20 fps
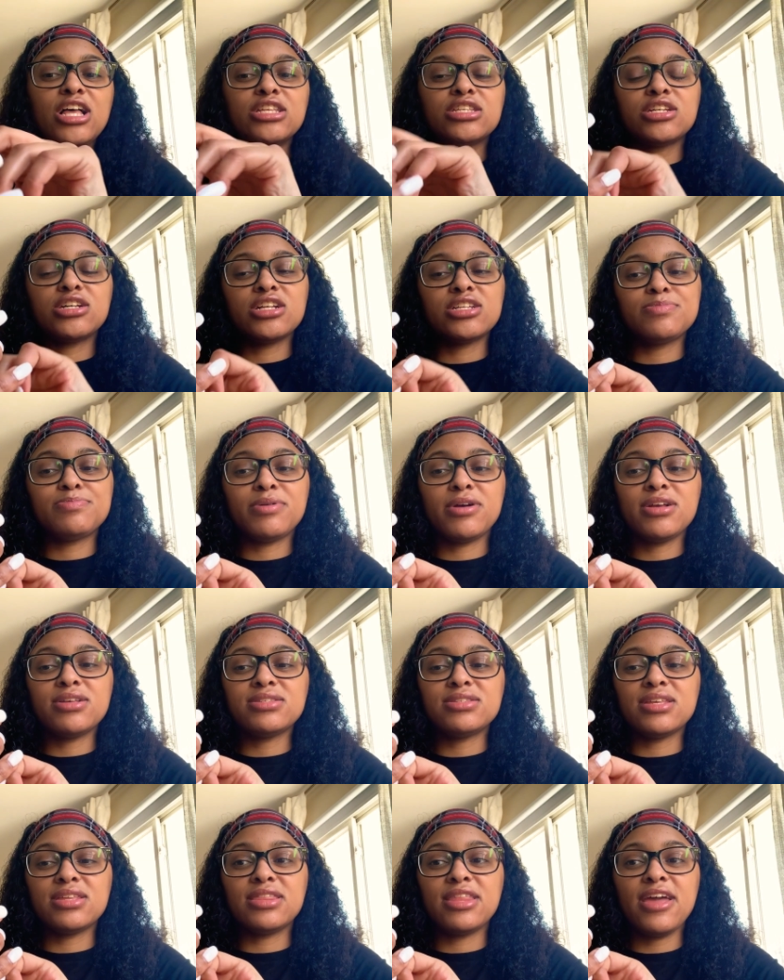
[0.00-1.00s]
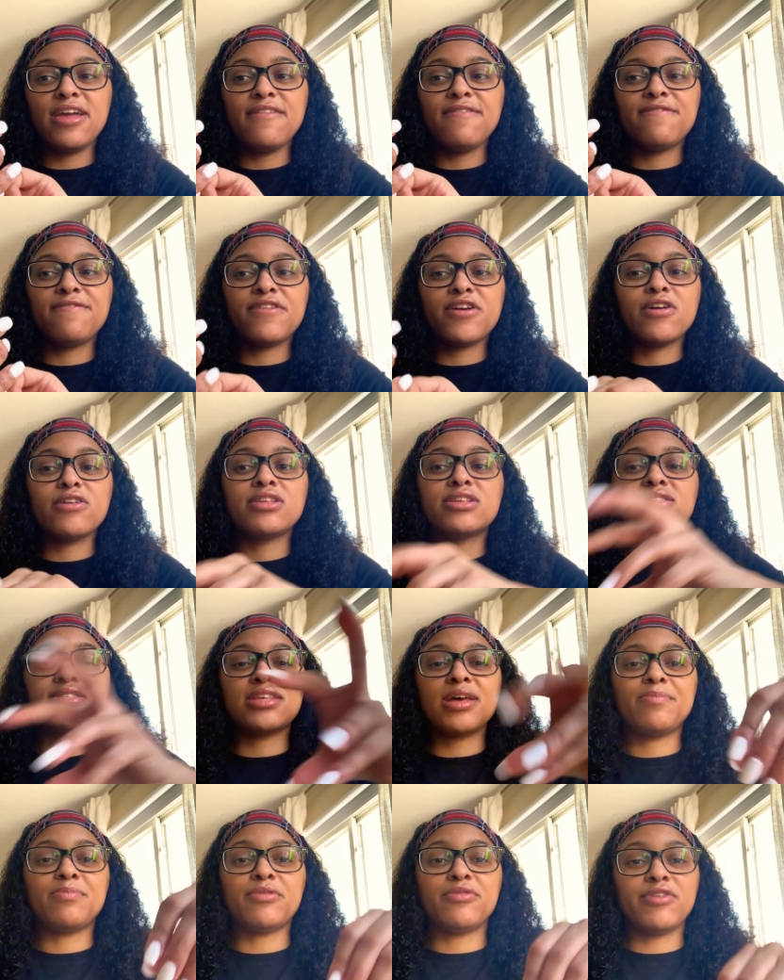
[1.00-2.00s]
So this person, they feel the
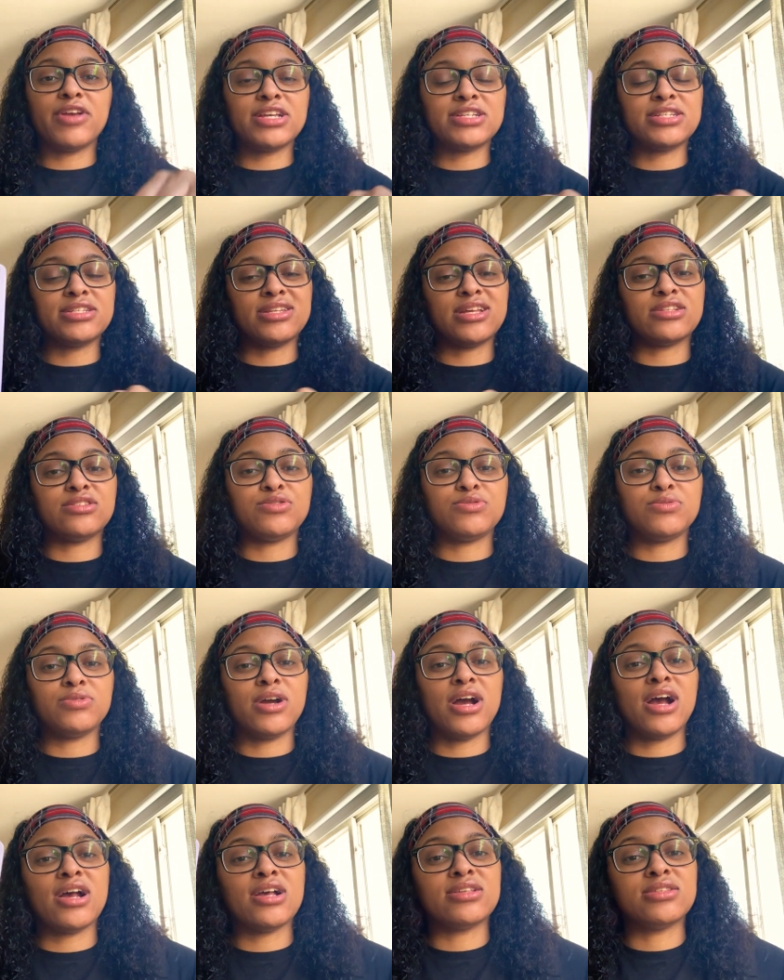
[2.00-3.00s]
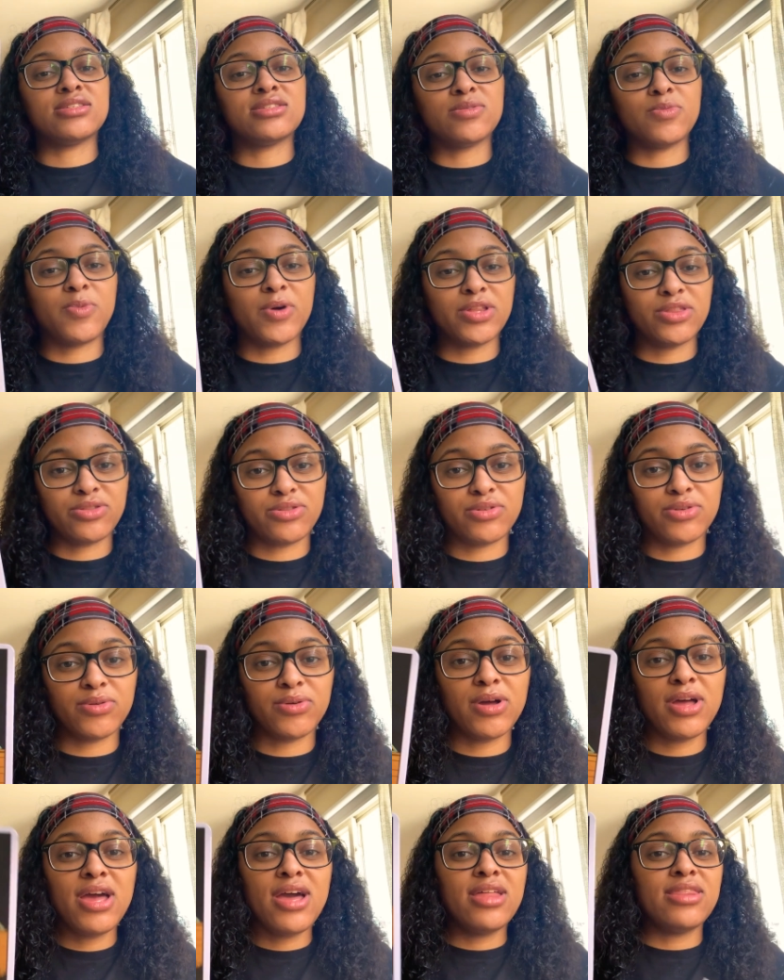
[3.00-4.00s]
separation that you guys went through.